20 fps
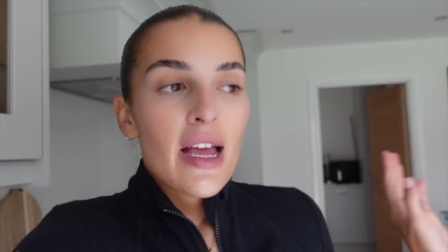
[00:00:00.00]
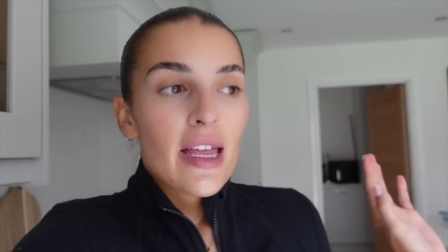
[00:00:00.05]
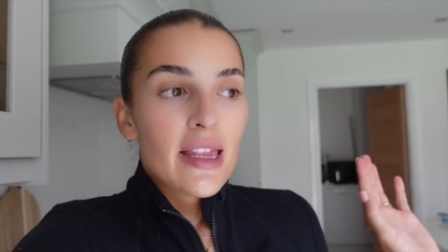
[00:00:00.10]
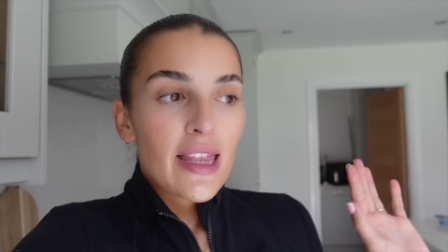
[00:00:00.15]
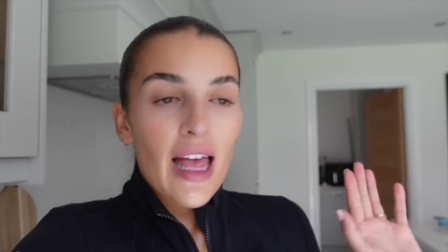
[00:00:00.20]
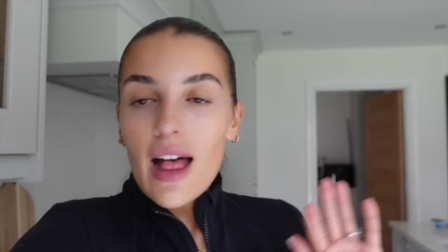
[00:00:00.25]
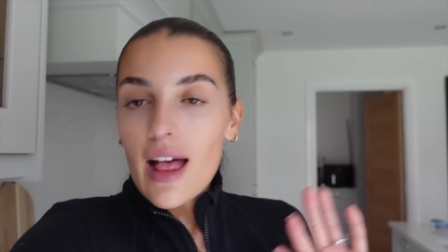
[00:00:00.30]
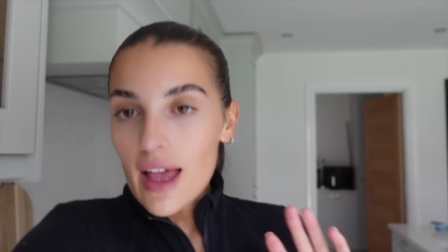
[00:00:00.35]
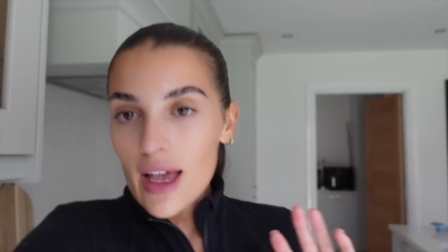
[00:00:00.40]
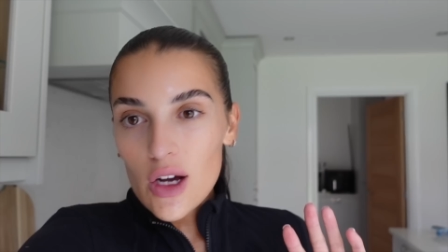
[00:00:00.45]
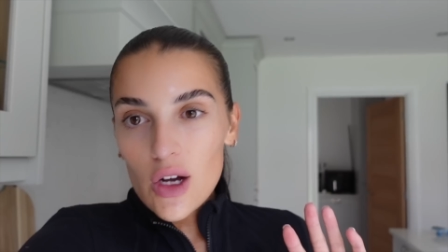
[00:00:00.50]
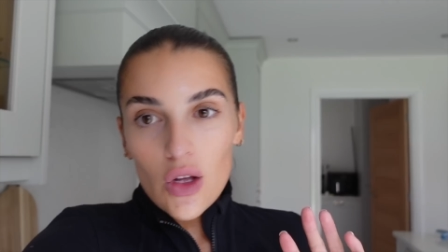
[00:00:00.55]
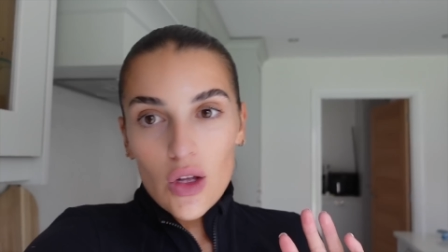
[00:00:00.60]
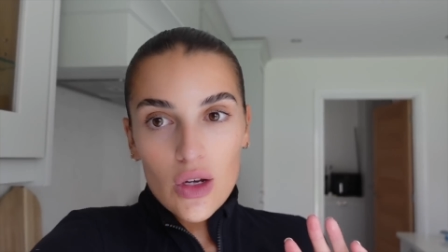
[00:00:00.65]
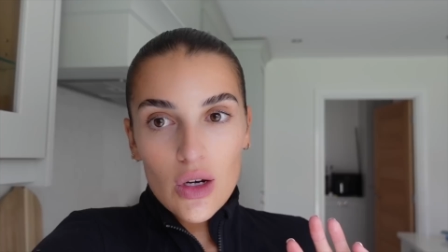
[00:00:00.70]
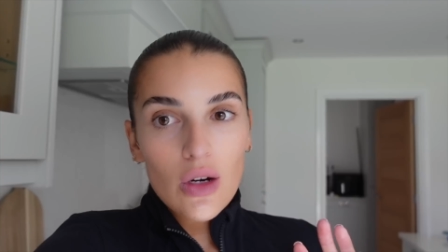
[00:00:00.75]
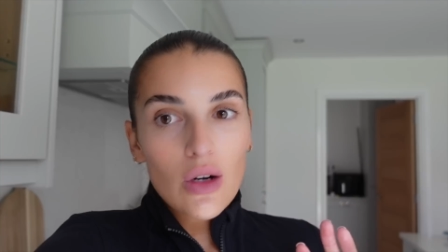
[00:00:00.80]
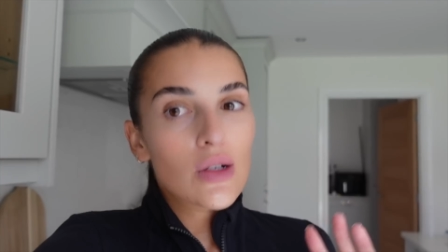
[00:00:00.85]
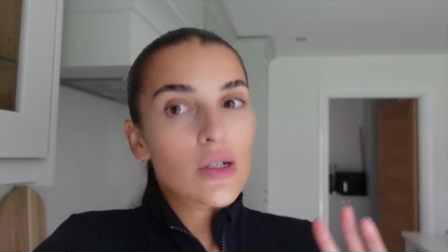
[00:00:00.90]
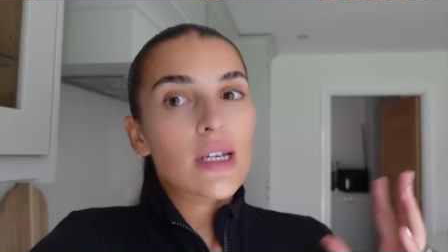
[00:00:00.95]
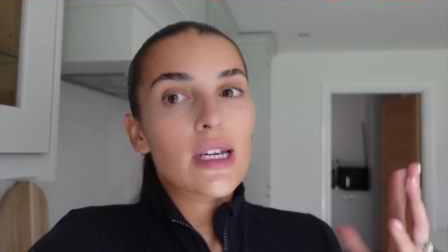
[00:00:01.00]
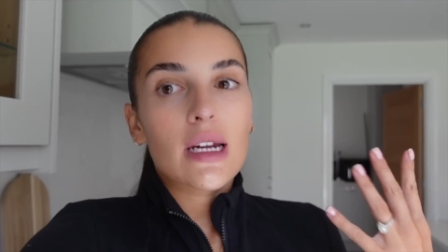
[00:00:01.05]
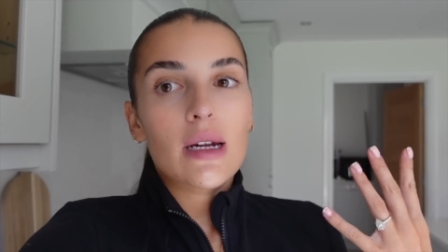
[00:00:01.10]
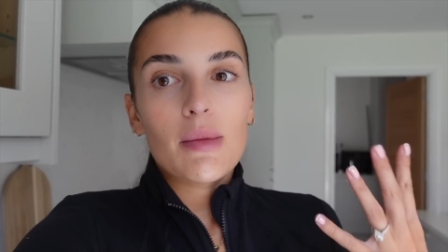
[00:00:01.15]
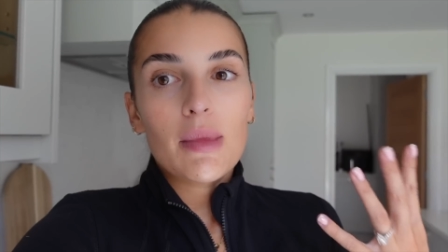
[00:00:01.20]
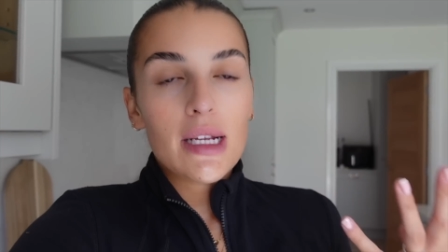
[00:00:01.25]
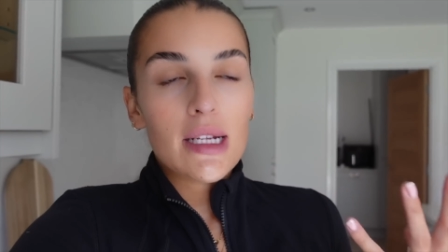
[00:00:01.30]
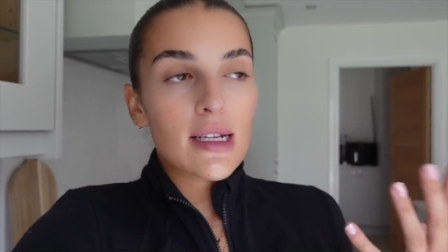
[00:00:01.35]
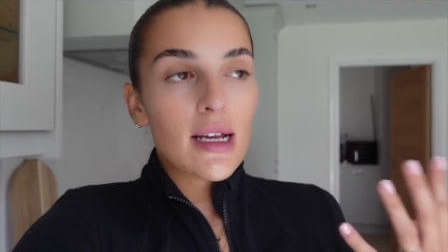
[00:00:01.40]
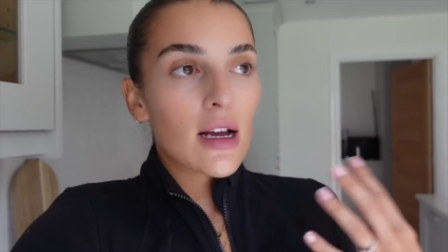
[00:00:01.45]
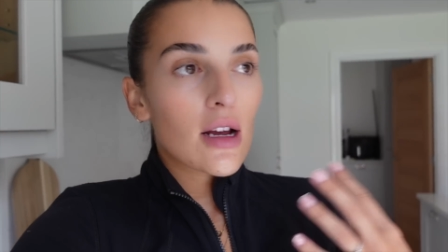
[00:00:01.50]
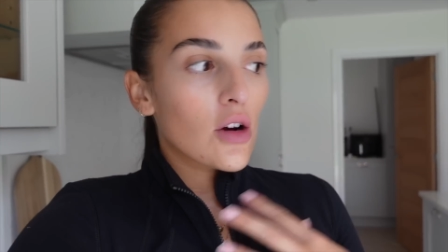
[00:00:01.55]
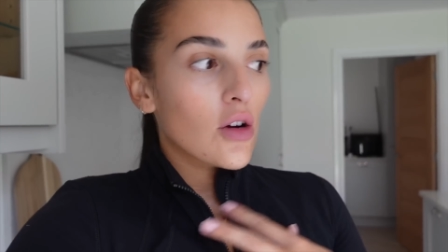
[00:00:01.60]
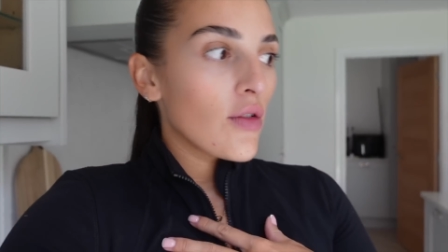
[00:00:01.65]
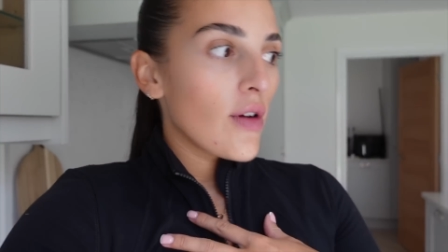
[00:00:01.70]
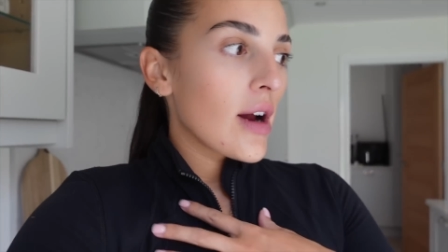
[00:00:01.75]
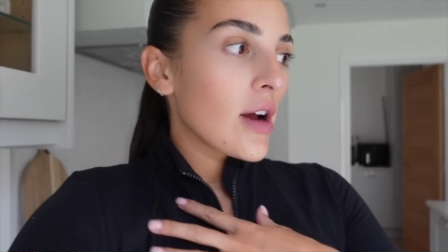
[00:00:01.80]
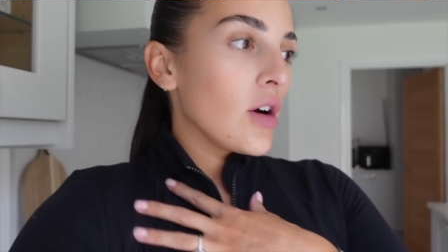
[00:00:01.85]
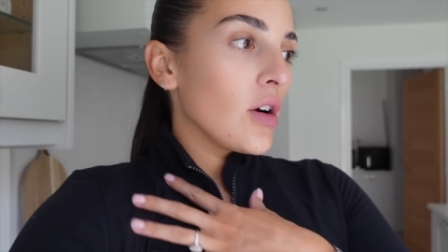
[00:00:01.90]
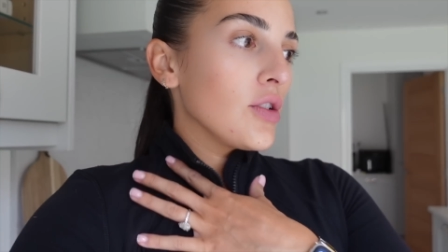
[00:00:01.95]
they'll get all cosy and it means I can
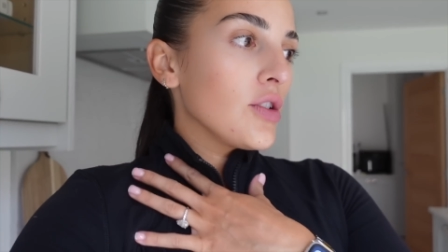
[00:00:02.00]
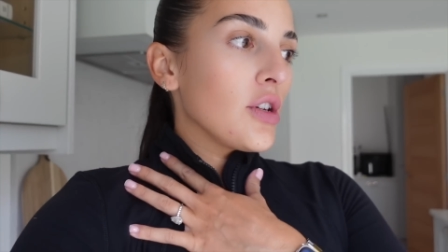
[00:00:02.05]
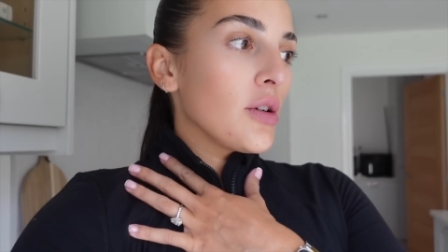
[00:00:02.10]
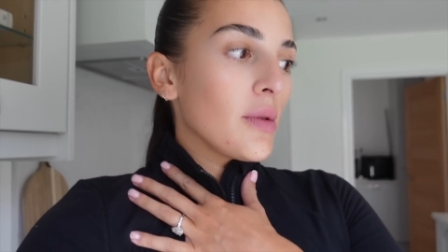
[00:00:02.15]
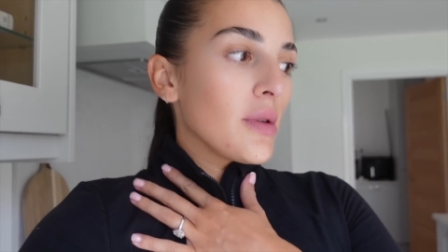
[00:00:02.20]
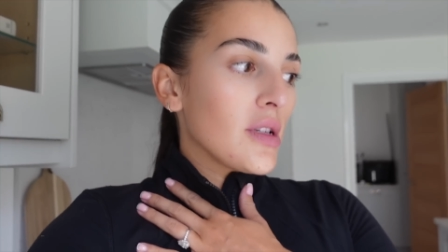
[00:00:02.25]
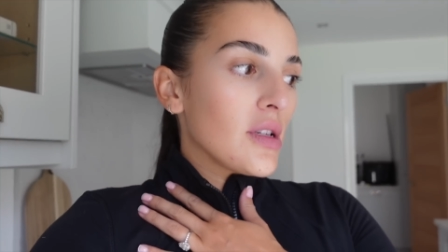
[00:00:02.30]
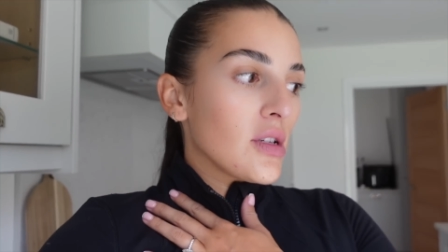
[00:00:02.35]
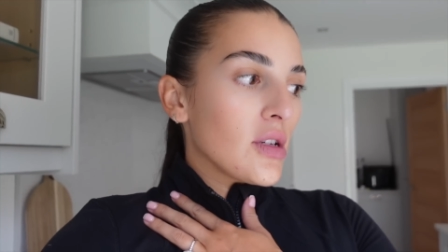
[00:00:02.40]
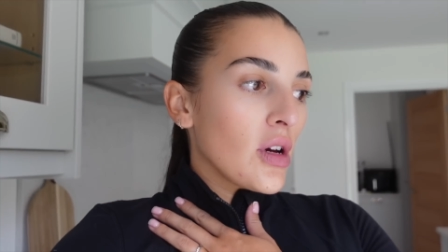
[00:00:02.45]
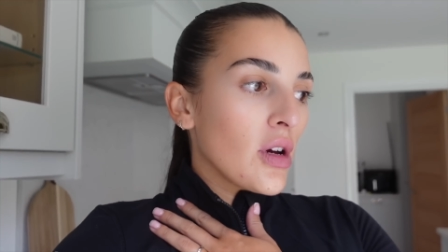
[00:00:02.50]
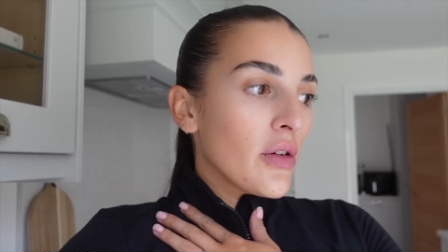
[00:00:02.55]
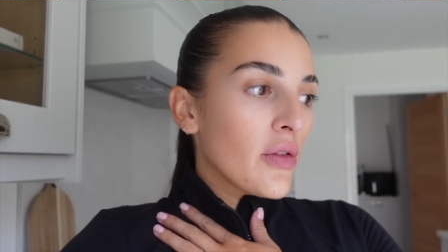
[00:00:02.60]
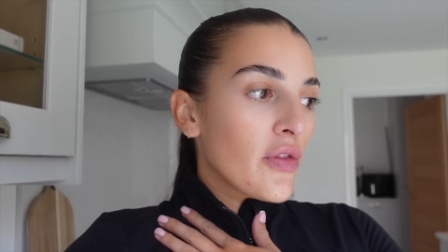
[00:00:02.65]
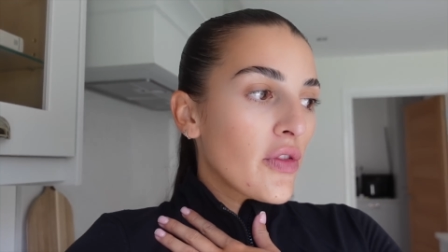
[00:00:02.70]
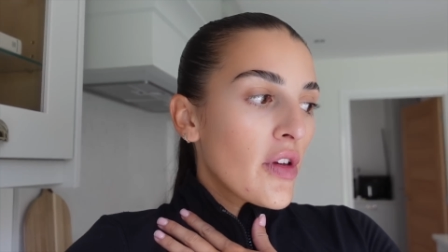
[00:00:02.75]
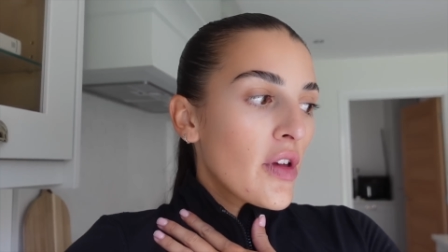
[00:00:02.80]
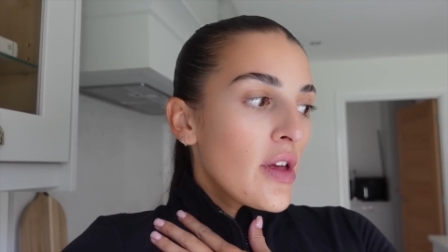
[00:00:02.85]
crack on doing stuff.